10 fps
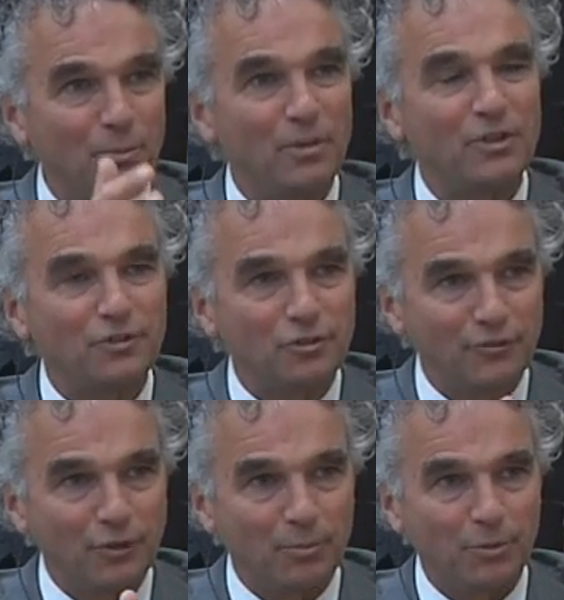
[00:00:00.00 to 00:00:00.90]
for the
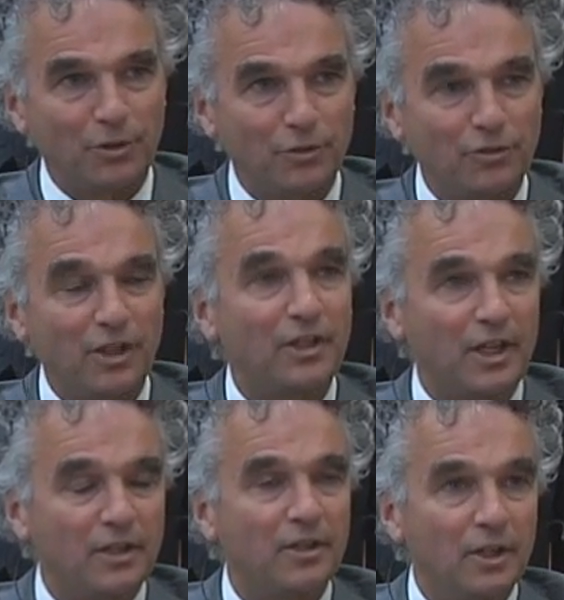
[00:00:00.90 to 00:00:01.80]
emissions of your products,
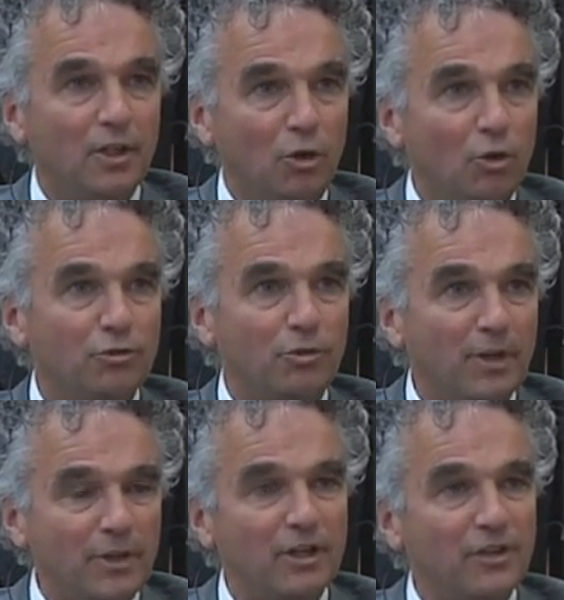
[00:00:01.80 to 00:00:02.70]
and, and
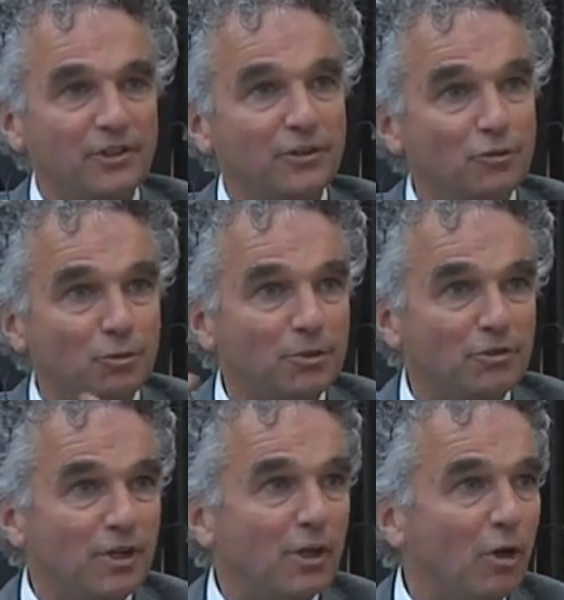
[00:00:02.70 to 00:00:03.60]
also recognize that it should
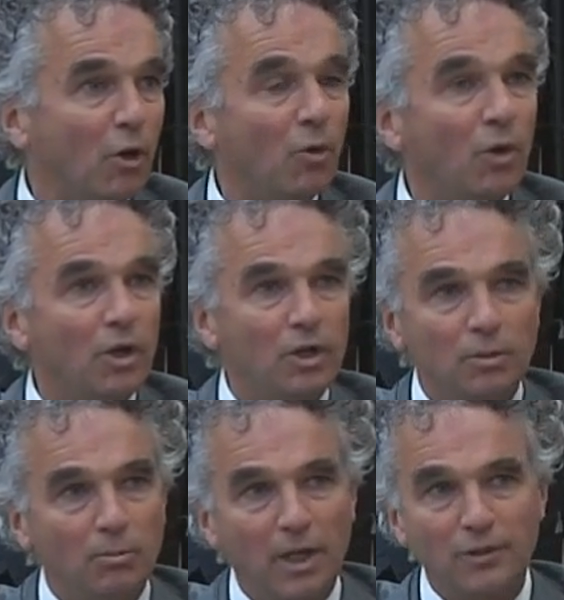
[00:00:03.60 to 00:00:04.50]
be zero
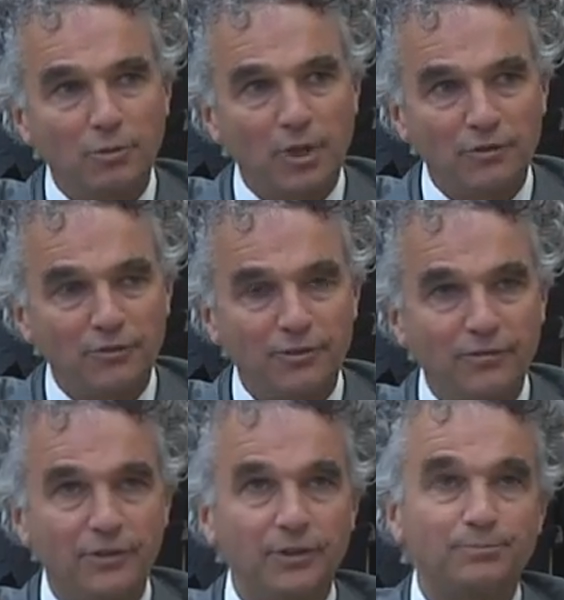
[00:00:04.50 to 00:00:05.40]
by two thousand
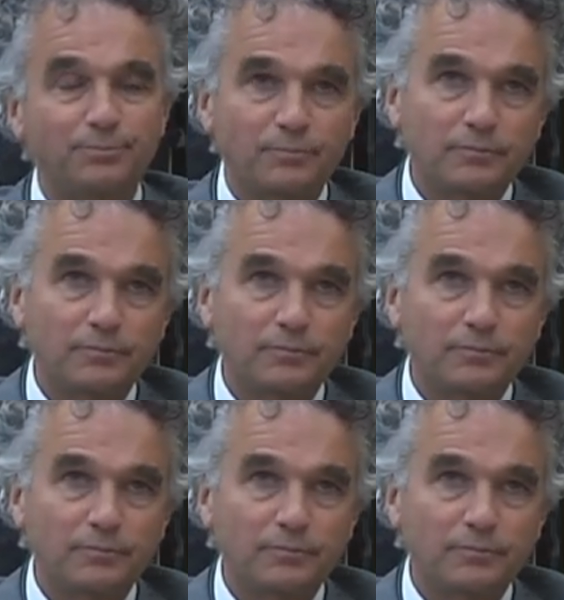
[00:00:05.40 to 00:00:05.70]
fifty.